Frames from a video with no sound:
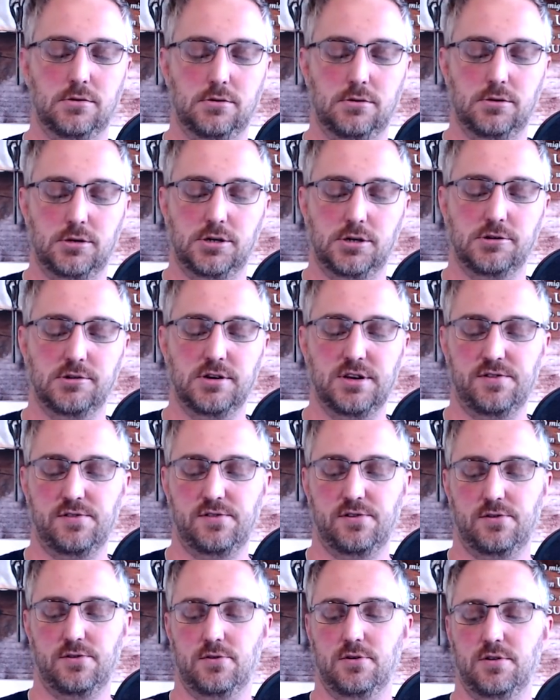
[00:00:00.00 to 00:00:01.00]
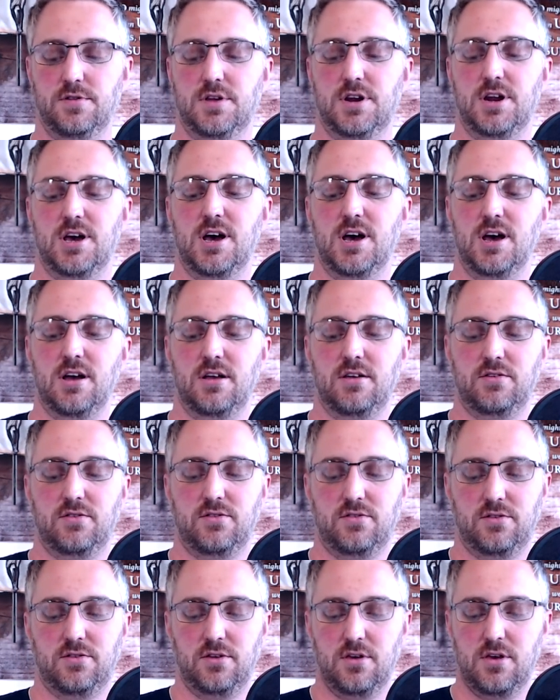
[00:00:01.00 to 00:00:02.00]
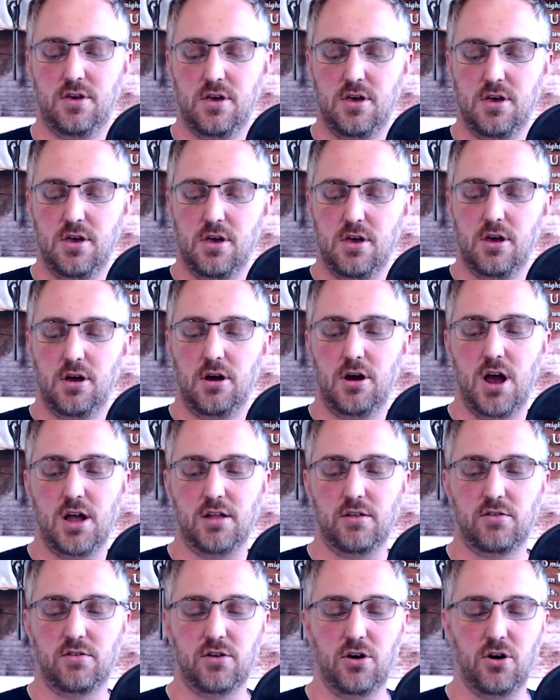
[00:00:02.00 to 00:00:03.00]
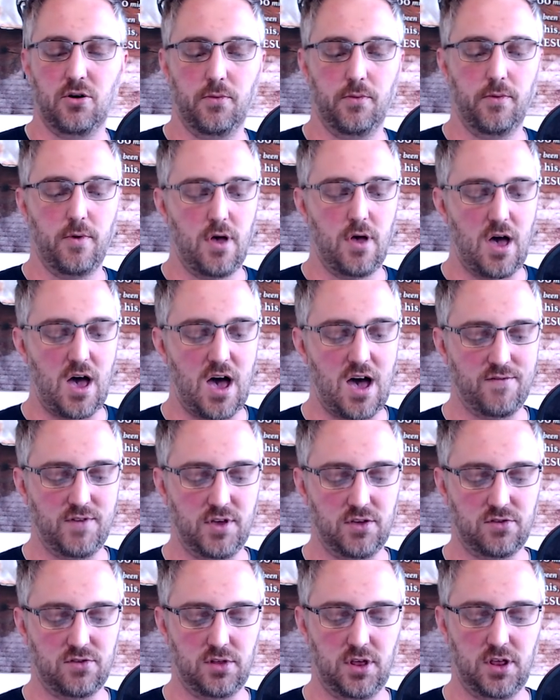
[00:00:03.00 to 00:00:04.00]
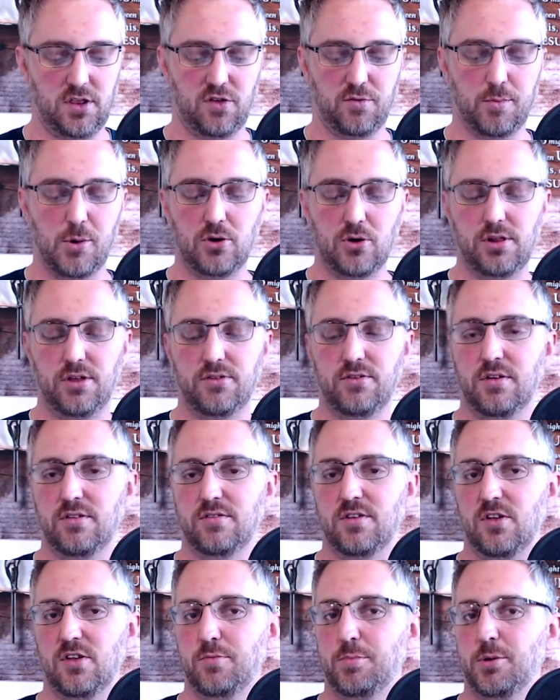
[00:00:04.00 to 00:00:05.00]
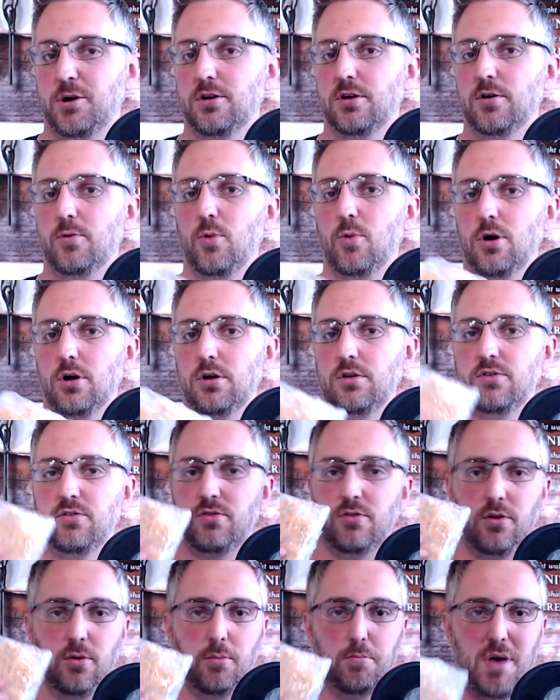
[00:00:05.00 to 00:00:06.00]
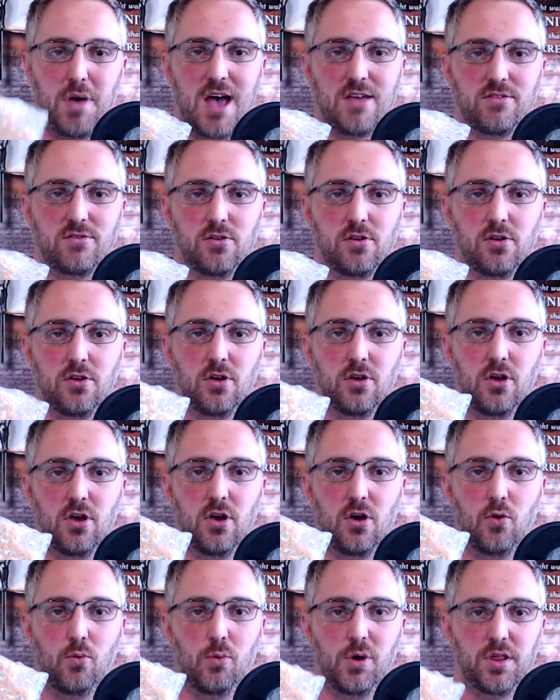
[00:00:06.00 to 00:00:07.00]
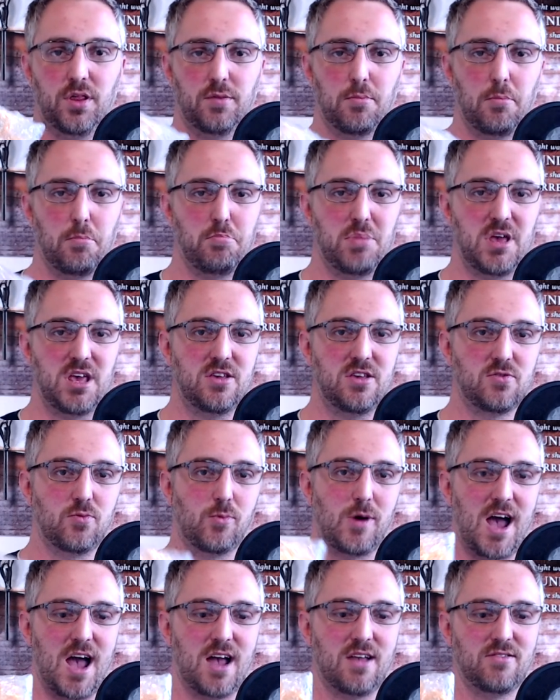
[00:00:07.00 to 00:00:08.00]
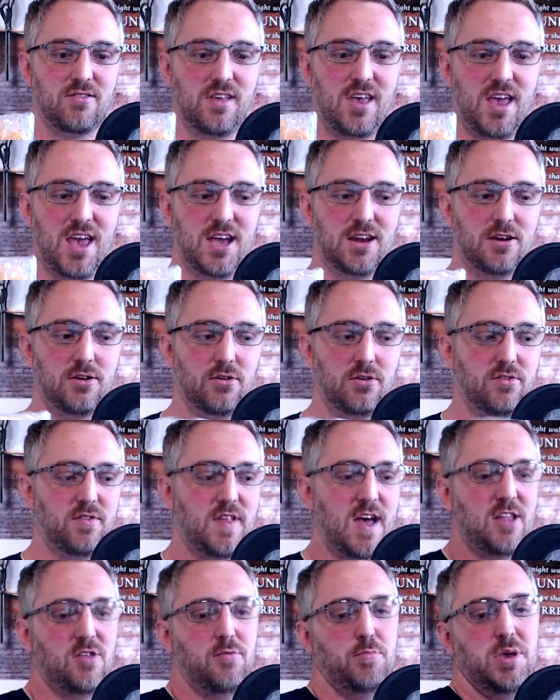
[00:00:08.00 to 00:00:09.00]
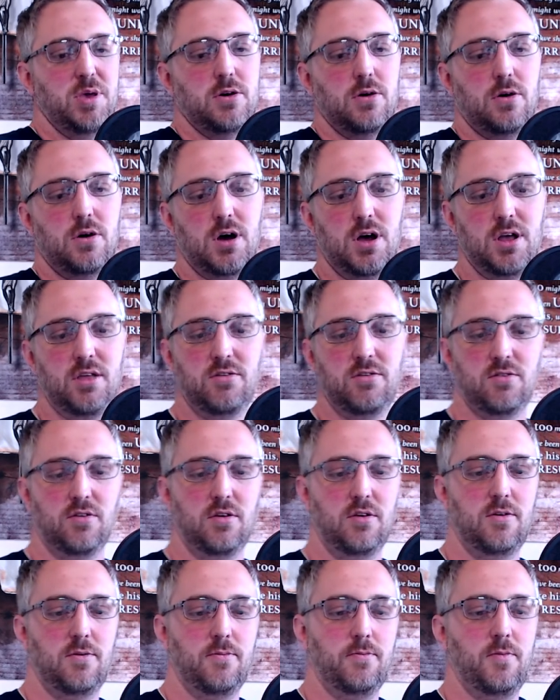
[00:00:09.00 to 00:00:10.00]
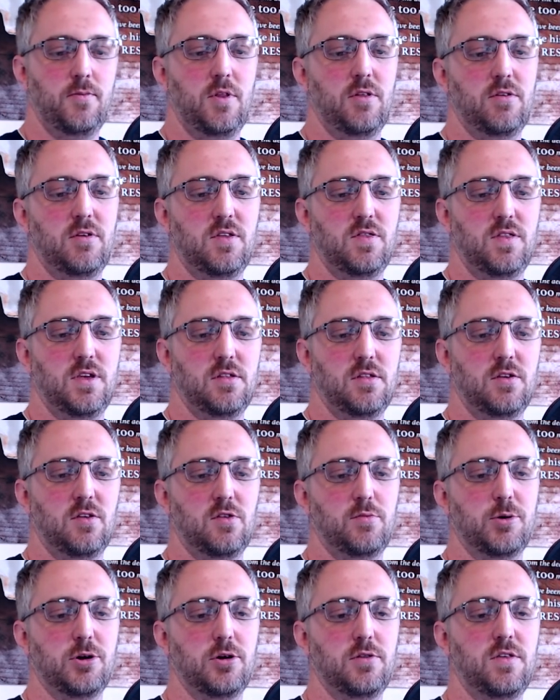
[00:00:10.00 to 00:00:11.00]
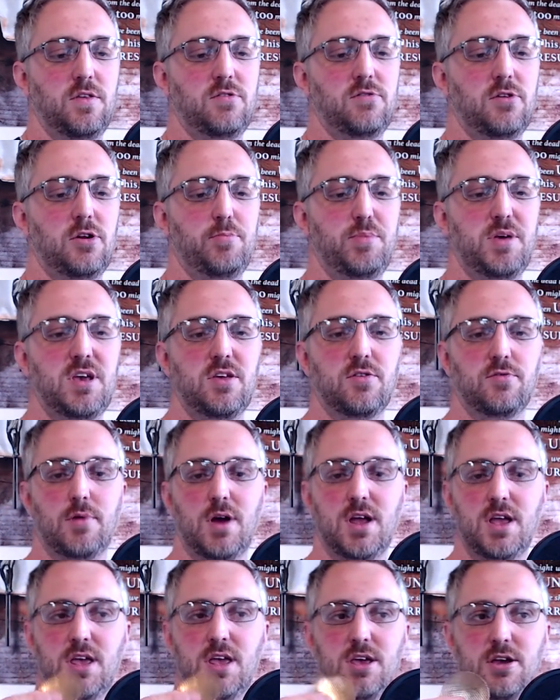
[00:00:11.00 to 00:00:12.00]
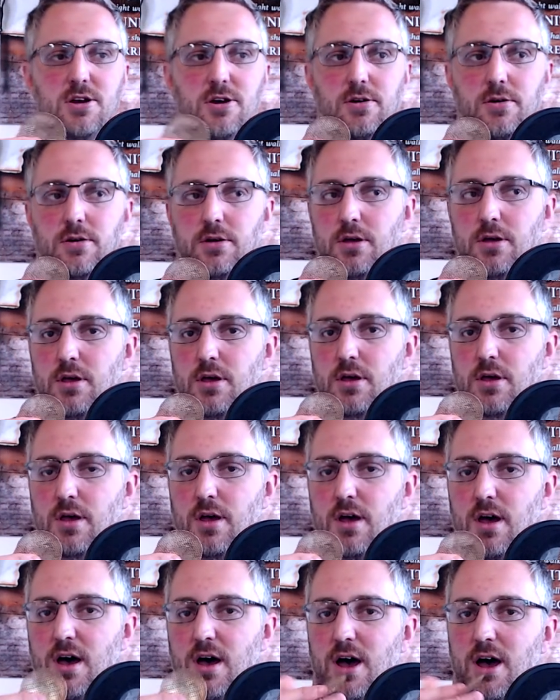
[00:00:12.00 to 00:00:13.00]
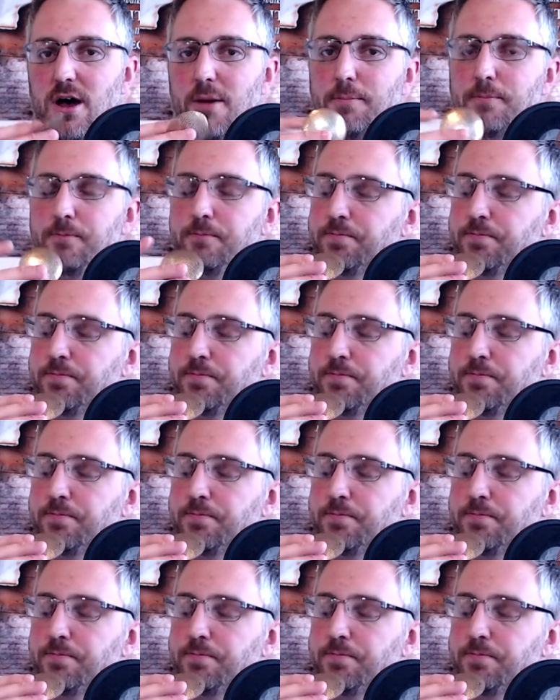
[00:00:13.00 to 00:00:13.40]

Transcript: you're Eastern Orthodox. All right, so obviously the smokeless incense burner works best with beeswax candles. That's because, let's get the incense burner. This little piece right here, um,